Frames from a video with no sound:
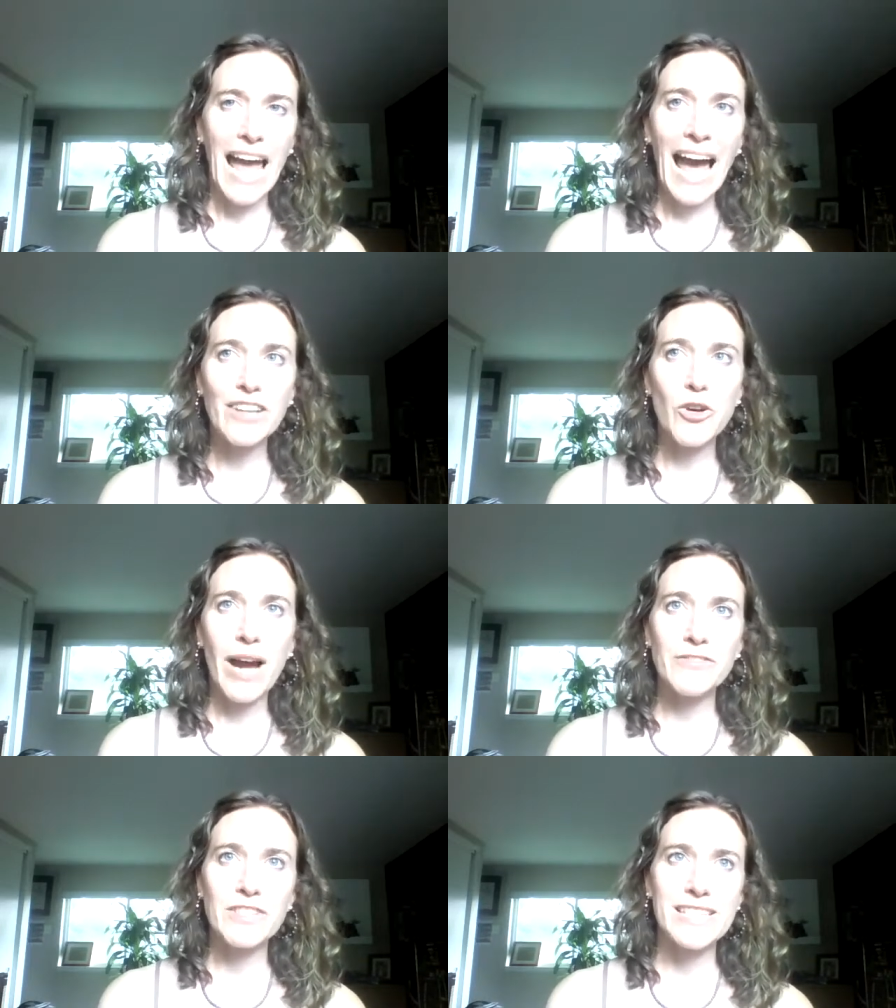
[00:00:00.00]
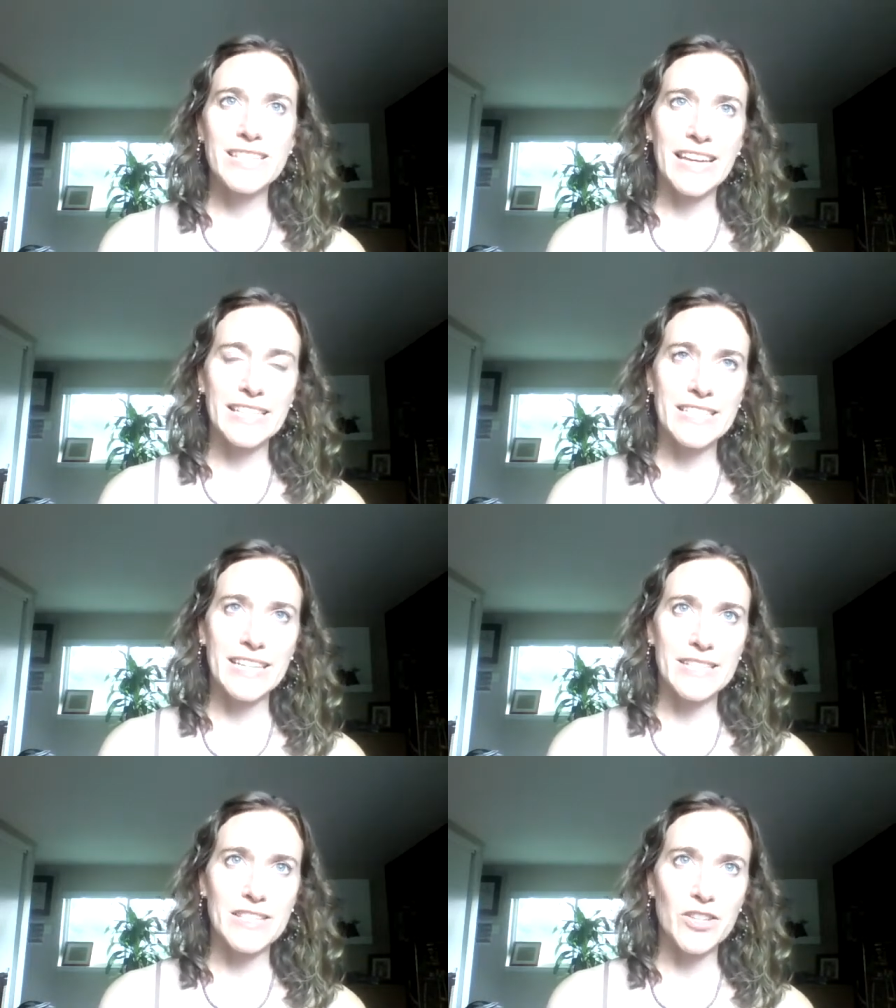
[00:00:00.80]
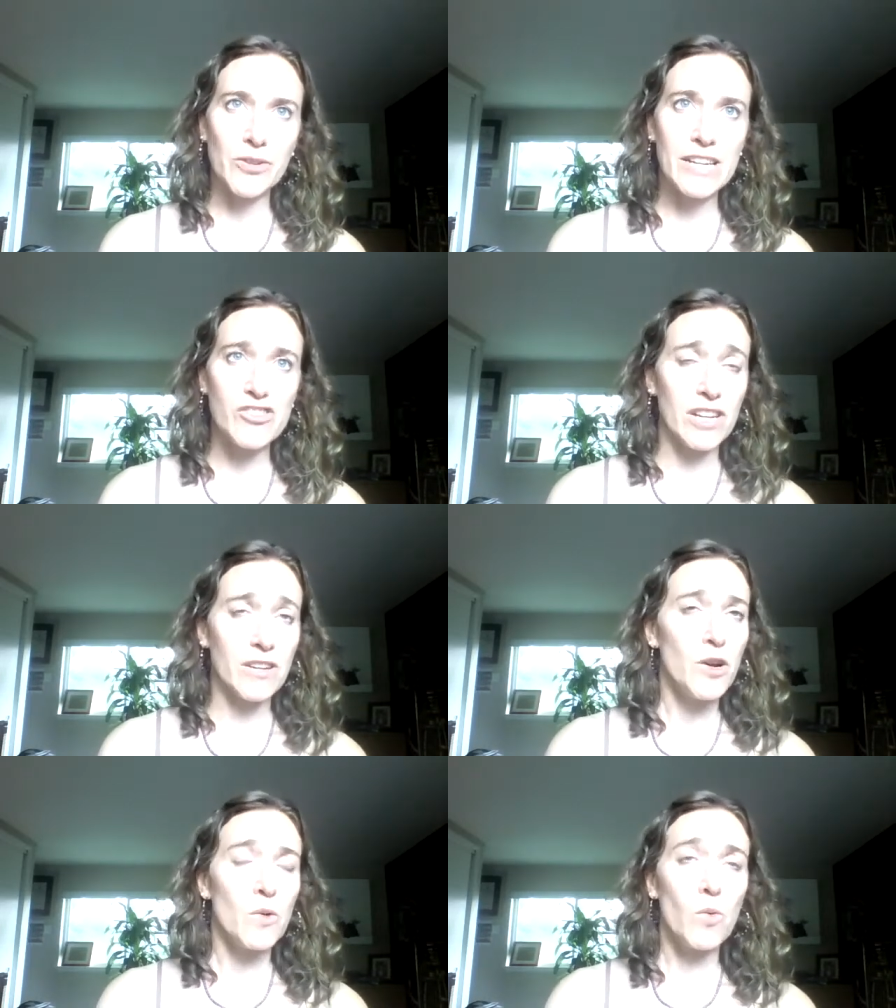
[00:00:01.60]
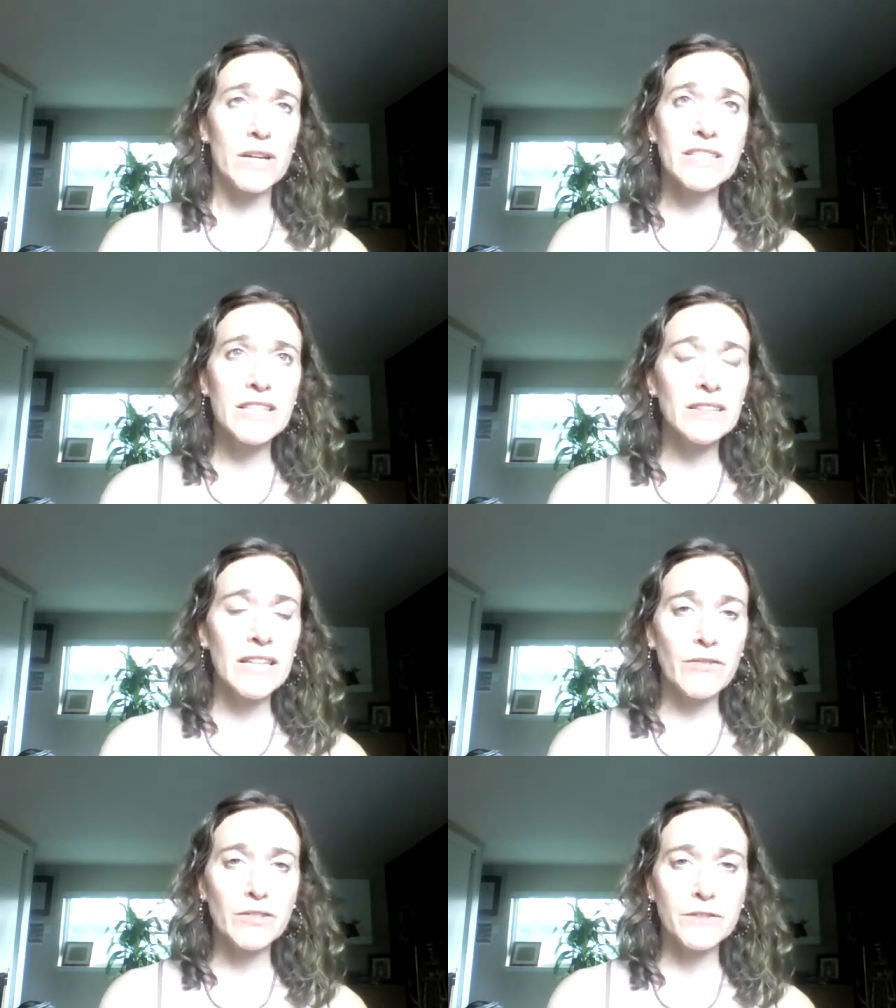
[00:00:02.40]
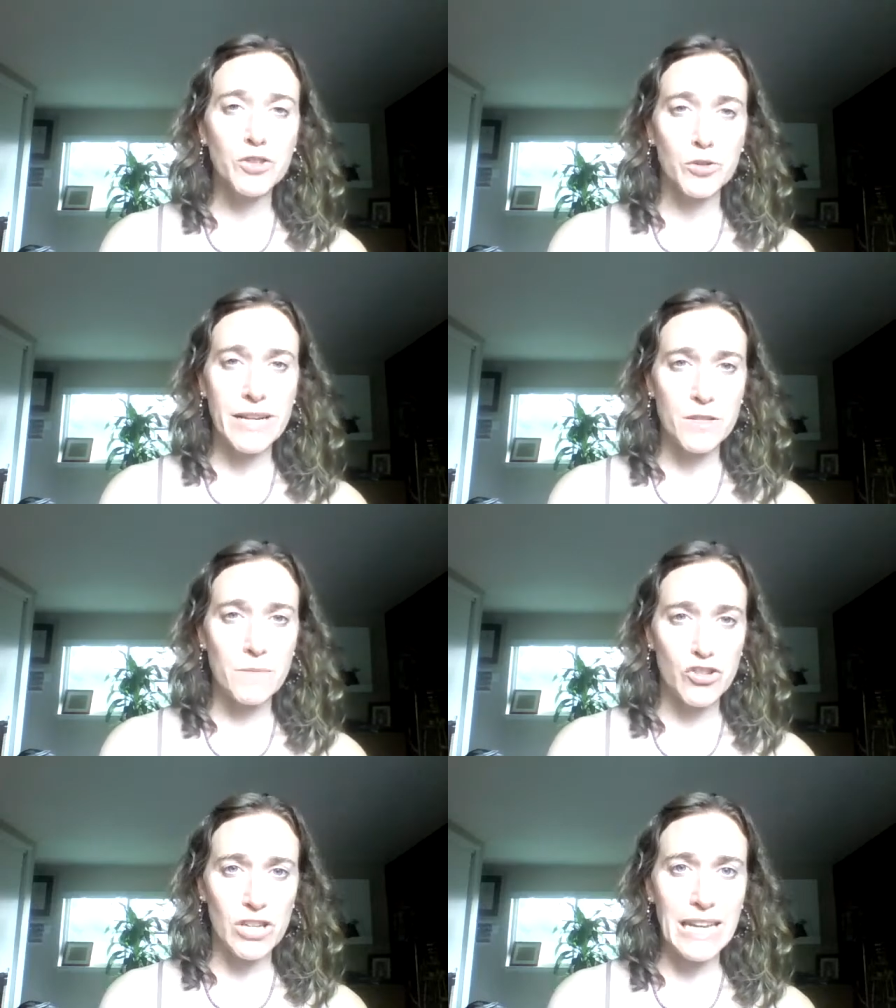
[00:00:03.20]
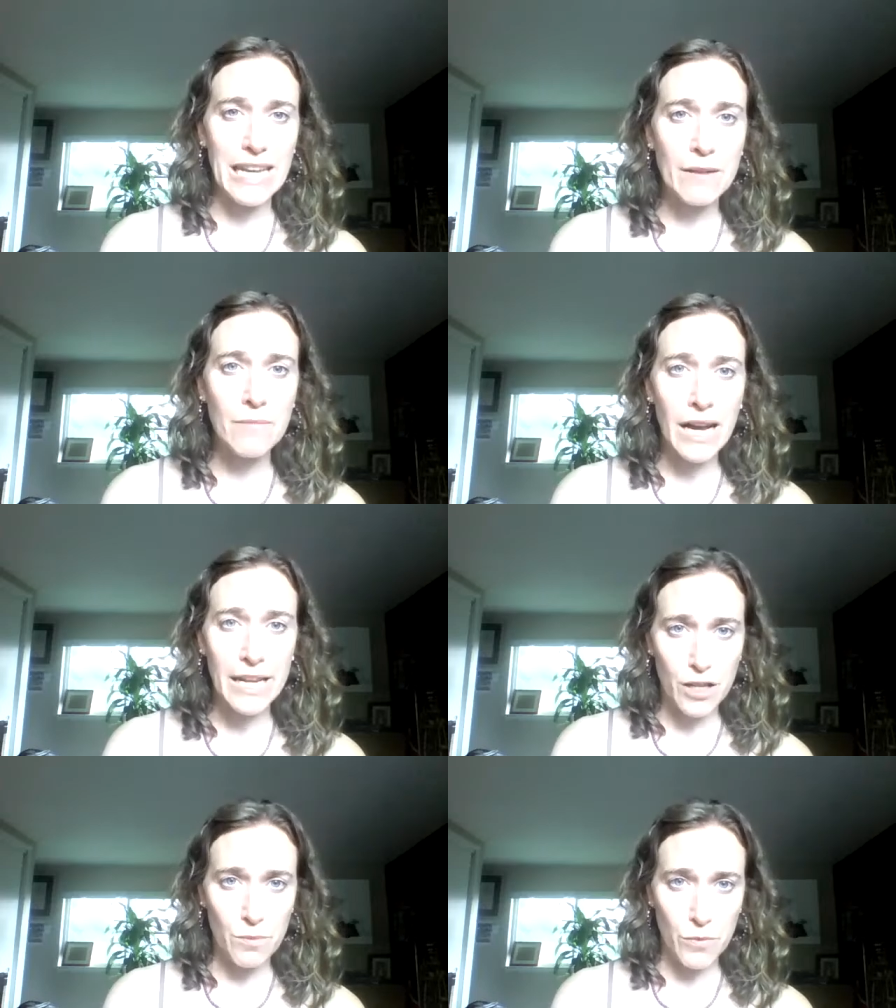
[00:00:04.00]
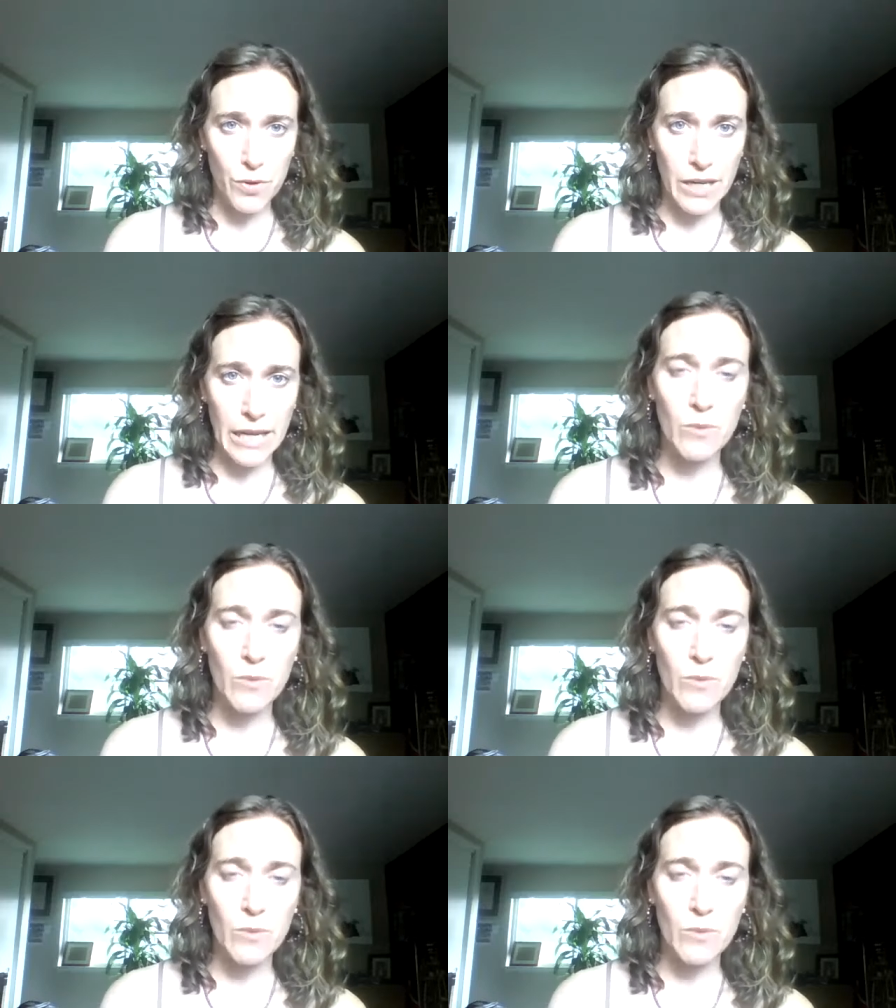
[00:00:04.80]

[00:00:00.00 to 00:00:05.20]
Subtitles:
And you have to take into consideration, what is the level of transmission in my community?